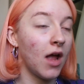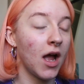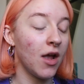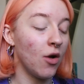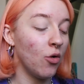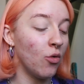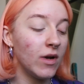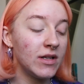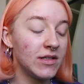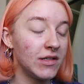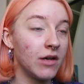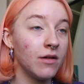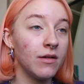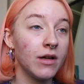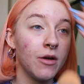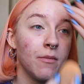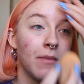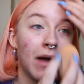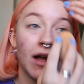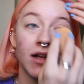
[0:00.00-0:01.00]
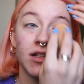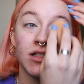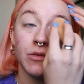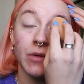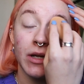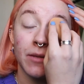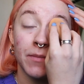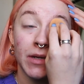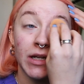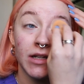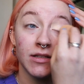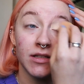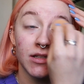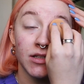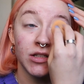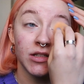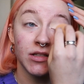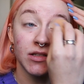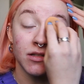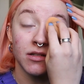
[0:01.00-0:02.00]
I always yo-yo back to it because it's
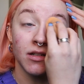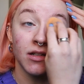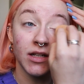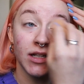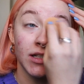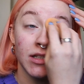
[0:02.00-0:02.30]
just